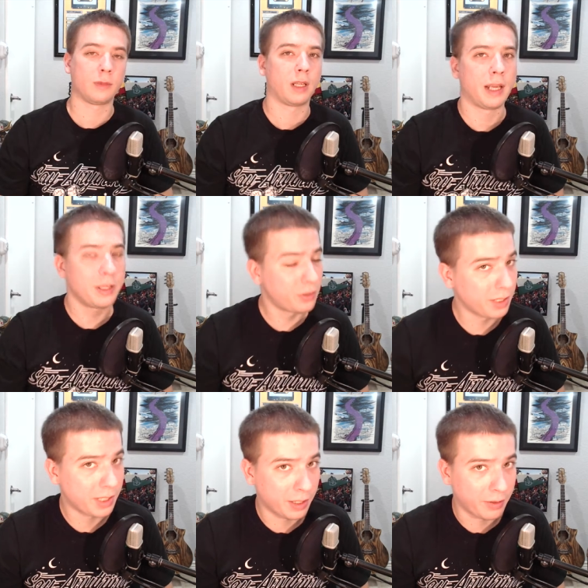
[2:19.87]

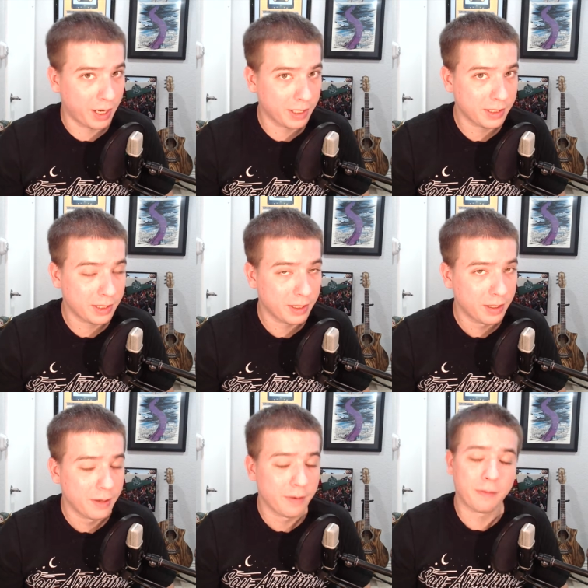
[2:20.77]
Interesting, right?
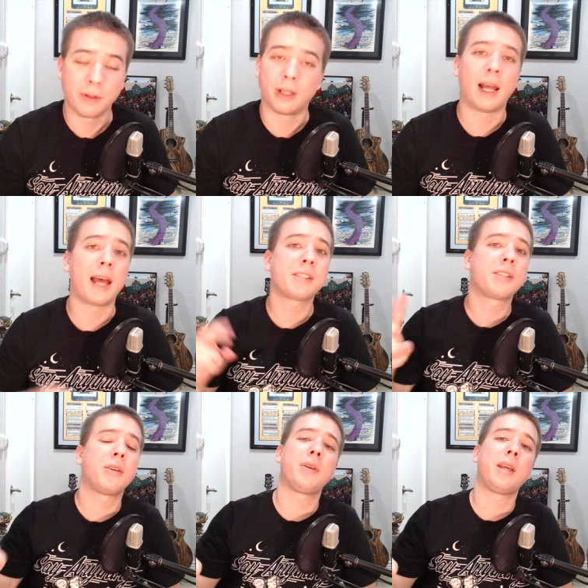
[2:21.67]
For the last
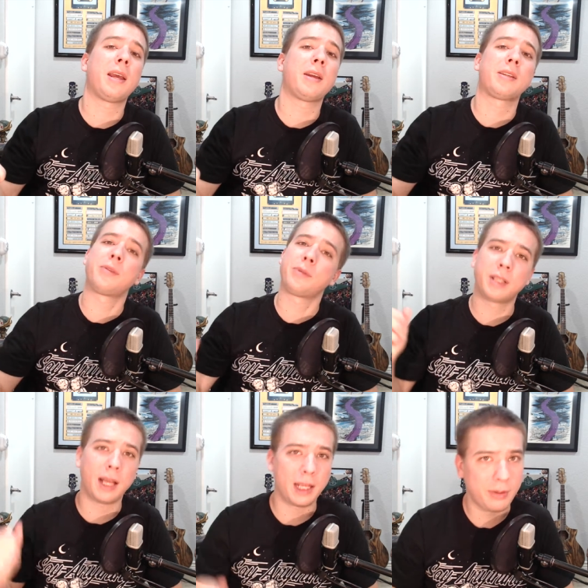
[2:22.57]
two years, it was
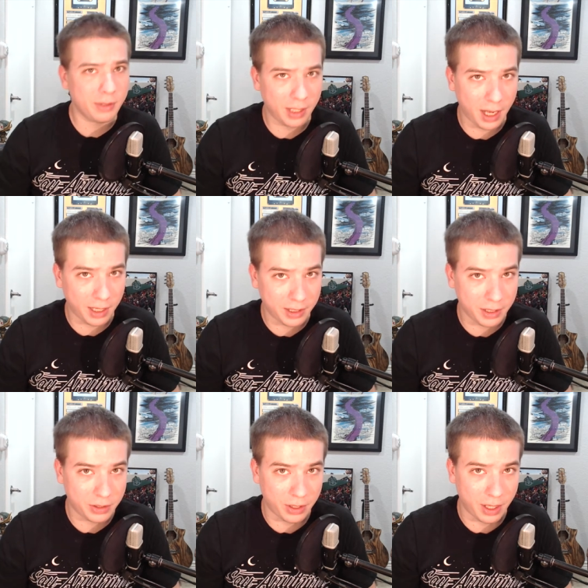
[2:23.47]
like he was locked in
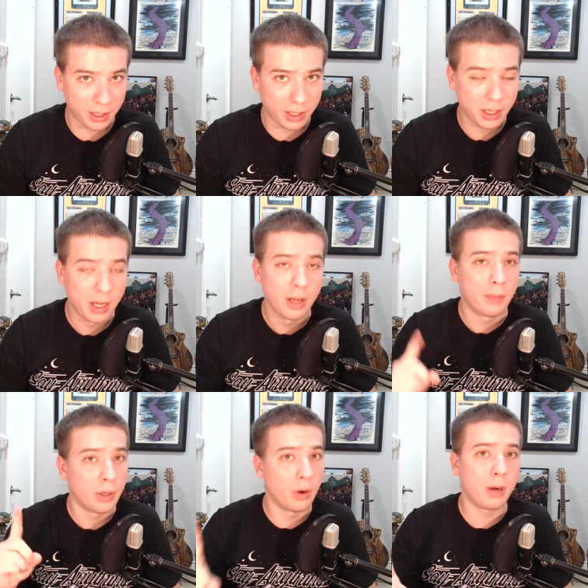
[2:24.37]
a trunk,
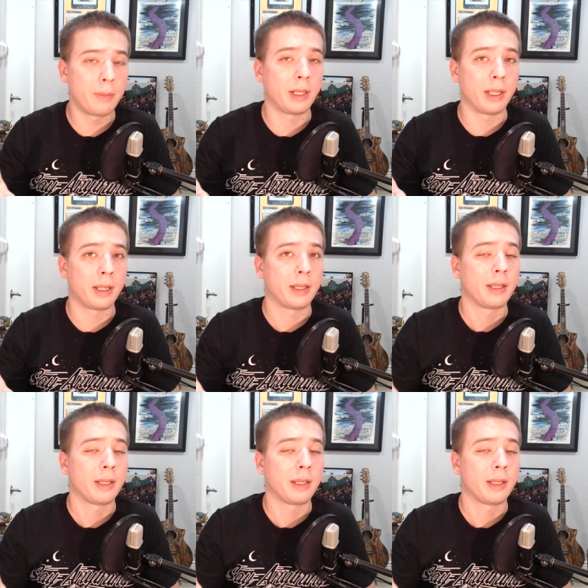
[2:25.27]
but normally,